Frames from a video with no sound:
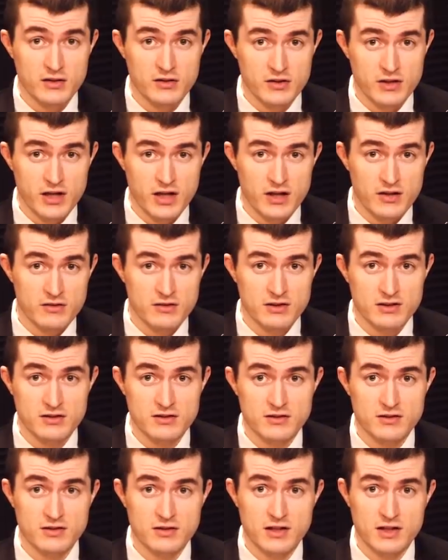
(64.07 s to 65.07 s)

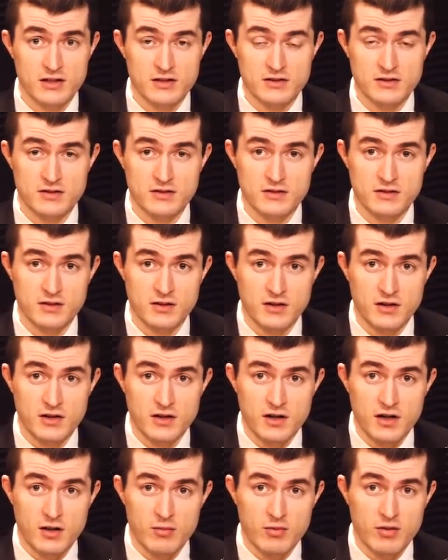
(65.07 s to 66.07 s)
kilocalories? That's
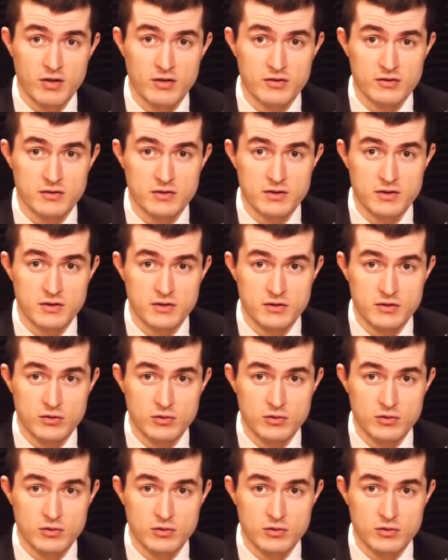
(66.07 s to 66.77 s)
about